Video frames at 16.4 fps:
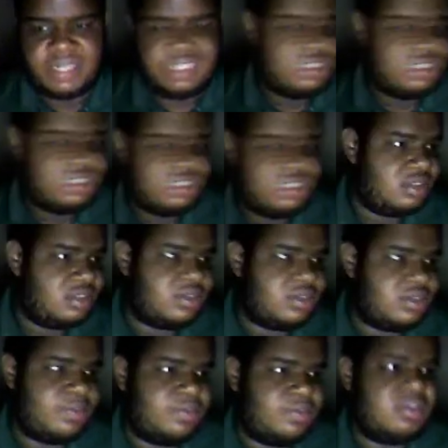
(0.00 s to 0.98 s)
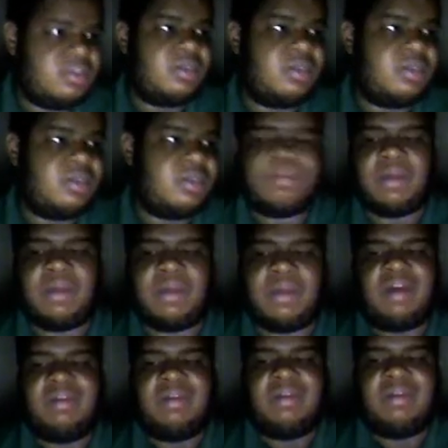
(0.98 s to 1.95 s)
And we still
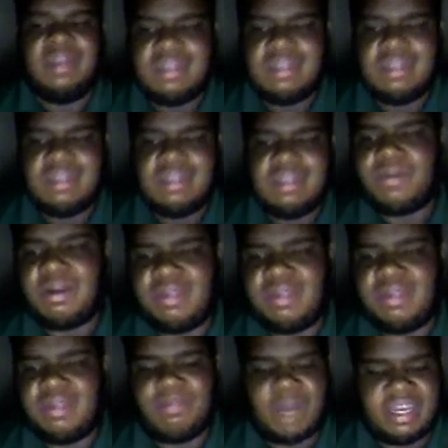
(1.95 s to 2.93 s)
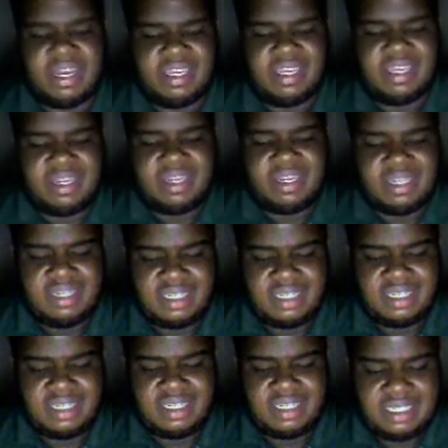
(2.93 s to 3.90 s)
got Nintendo Wii's. Make sure you
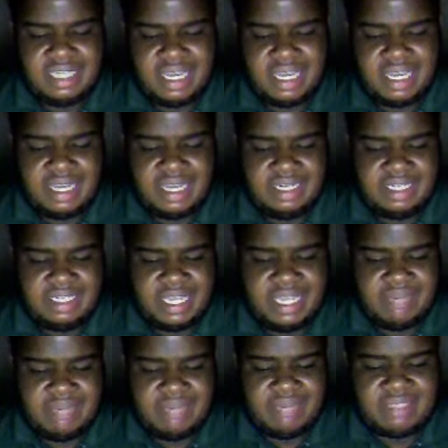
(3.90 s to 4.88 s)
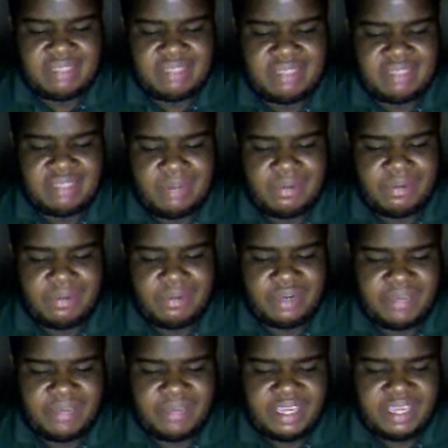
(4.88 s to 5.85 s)
get the 2006 or
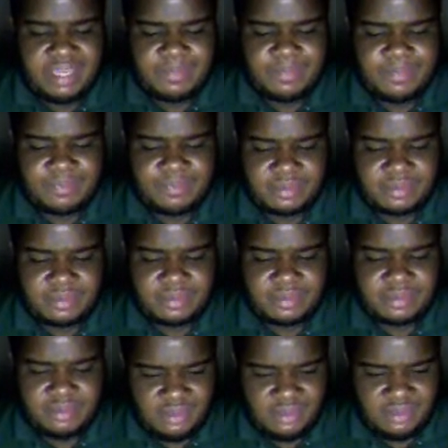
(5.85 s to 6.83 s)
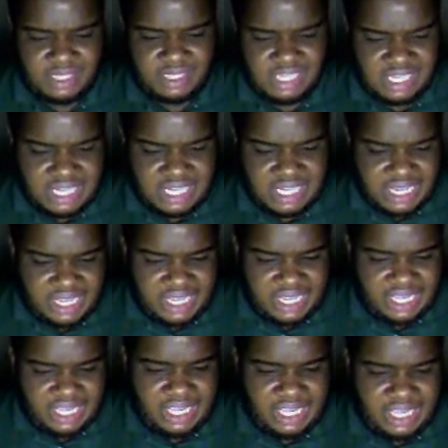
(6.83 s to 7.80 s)
8 model, because the newer
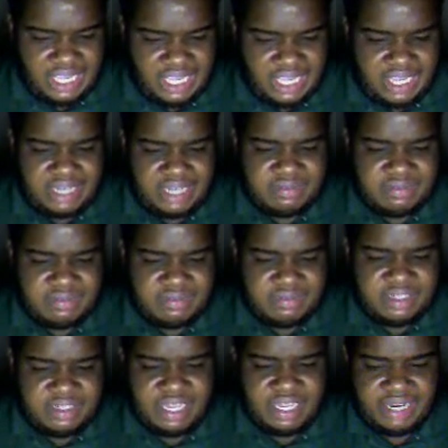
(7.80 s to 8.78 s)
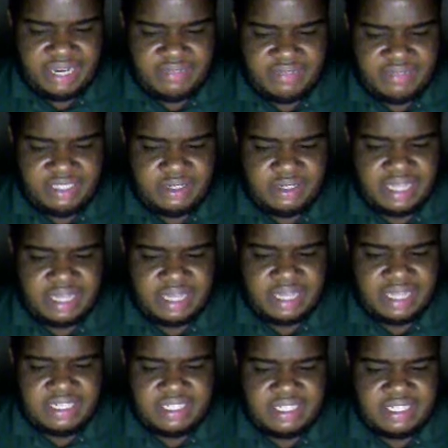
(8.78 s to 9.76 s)
models don't have the GameCube
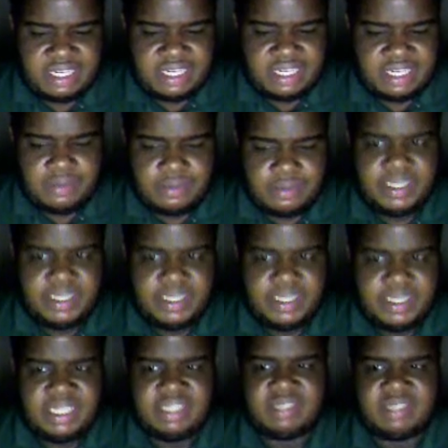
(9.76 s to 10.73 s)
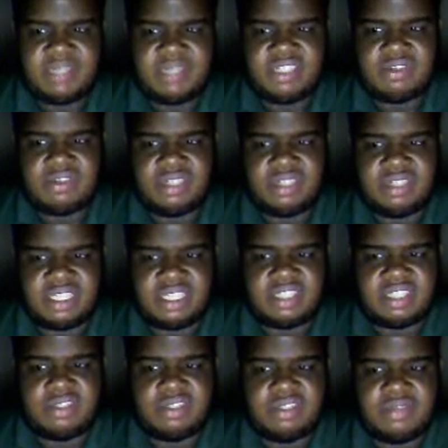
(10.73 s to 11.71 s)
capability. Like
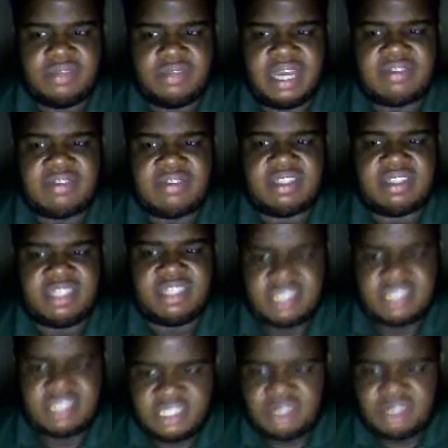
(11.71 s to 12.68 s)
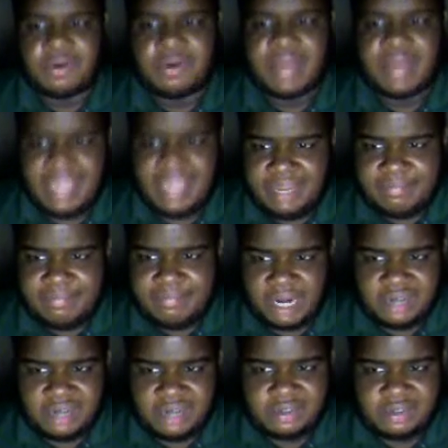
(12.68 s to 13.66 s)
I remember back in my
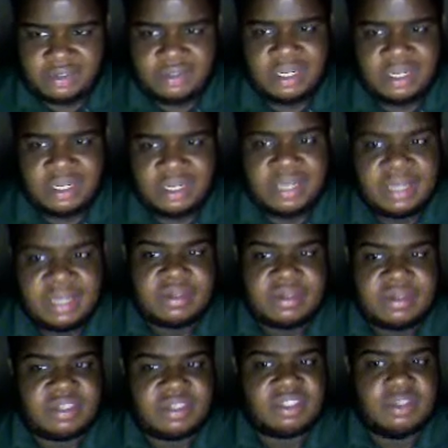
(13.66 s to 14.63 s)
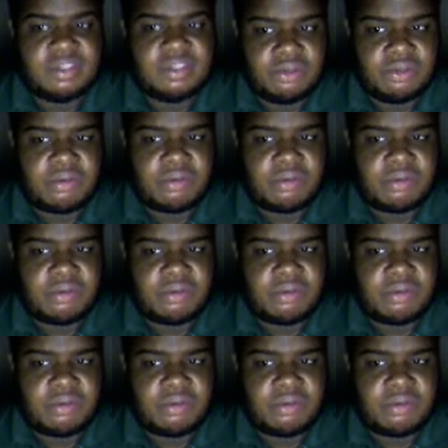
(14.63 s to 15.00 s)
day, the two ways to get